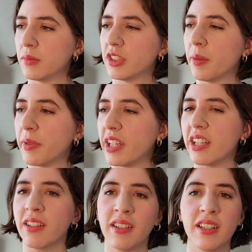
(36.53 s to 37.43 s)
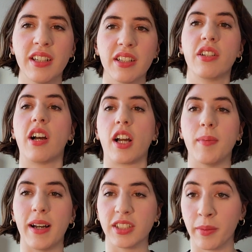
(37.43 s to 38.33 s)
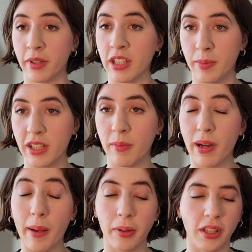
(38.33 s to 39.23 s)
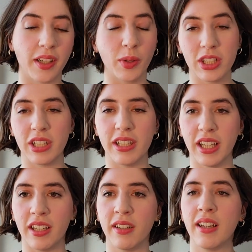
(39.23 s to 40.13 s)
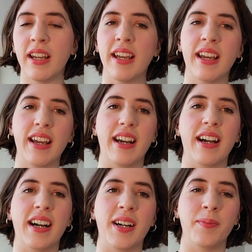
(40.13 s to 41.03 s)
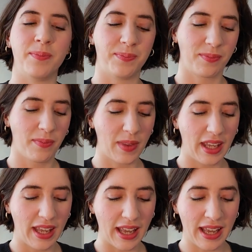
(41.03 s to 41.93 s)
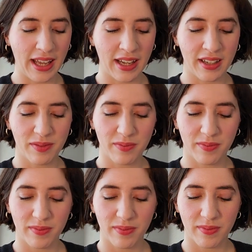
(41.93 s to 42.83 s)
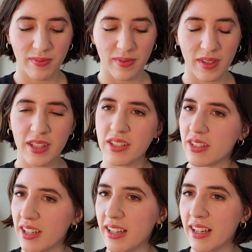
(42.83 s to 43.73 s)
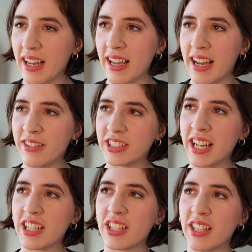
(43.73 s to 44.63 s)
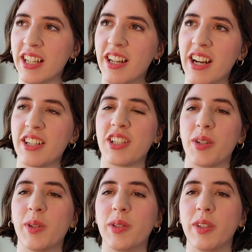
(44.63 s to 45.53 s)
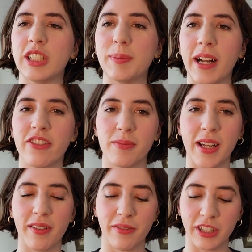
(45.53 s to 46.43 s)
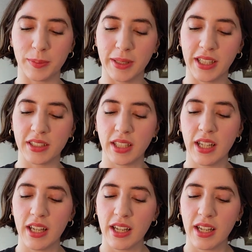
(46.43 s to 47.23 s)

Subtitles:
something to talk about, something to become popular, which it did. And I was actually not sure what to expect from it at first, because